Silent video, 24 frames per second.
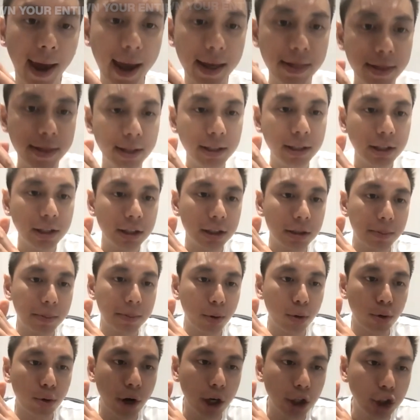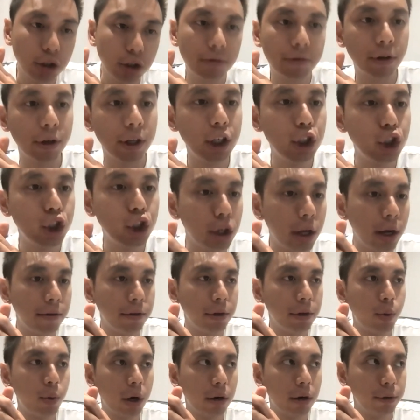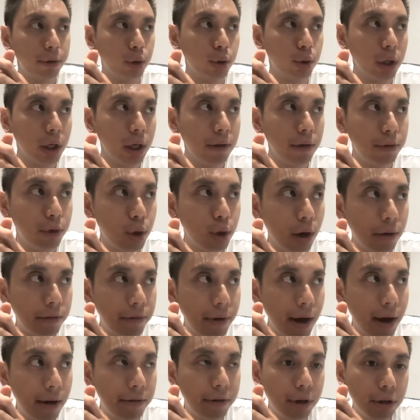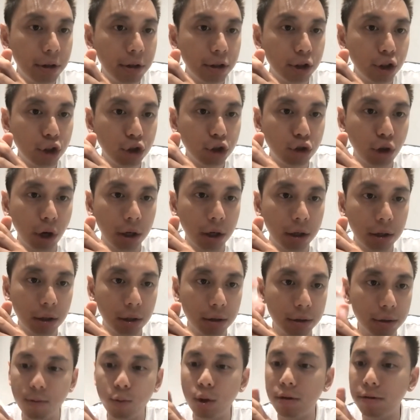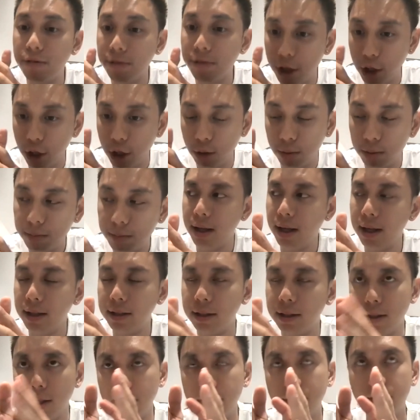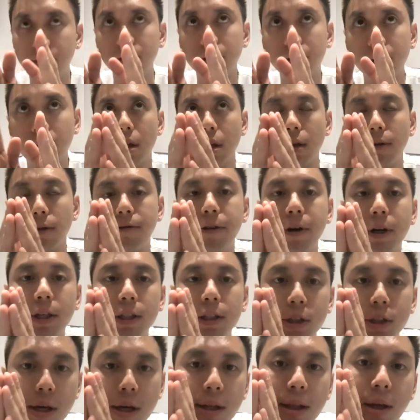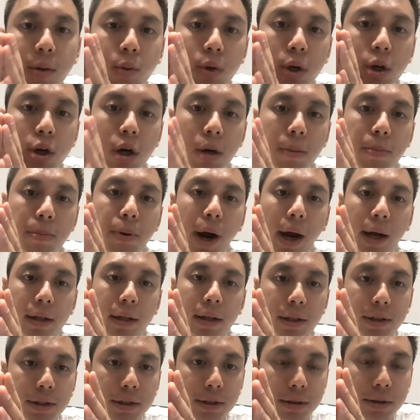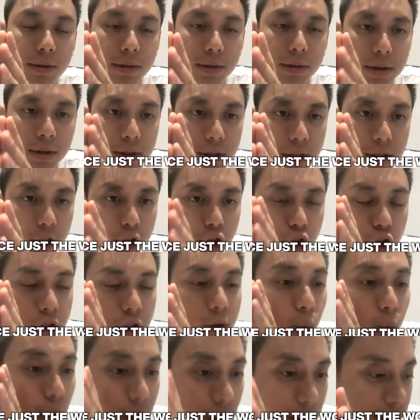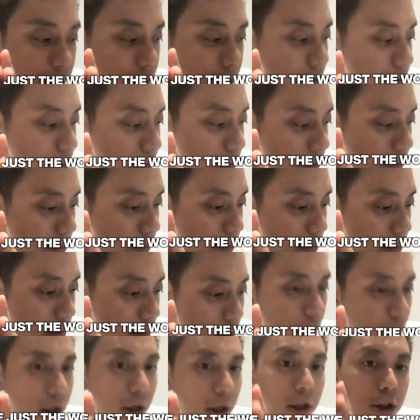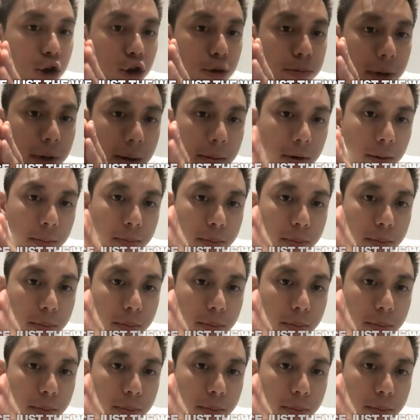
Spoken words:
And this is the progression for each and every one of you if you have ever struggled with video. And it's this. The first thing that we're going to practice is just the words. To be able to